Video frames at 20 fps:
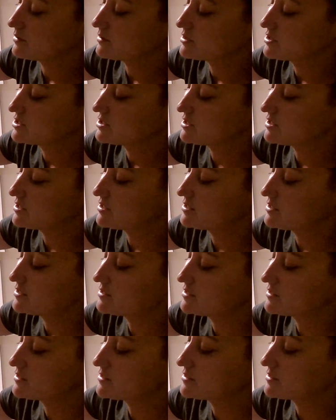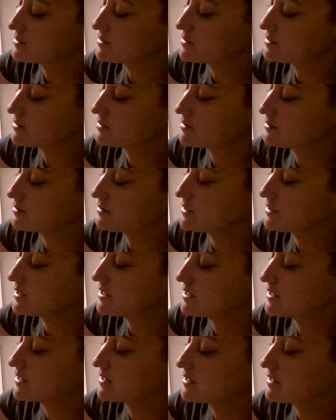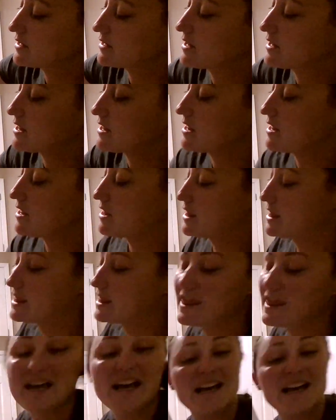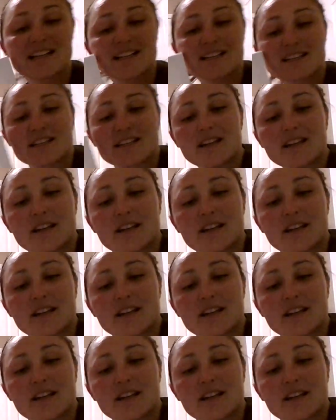Just like that.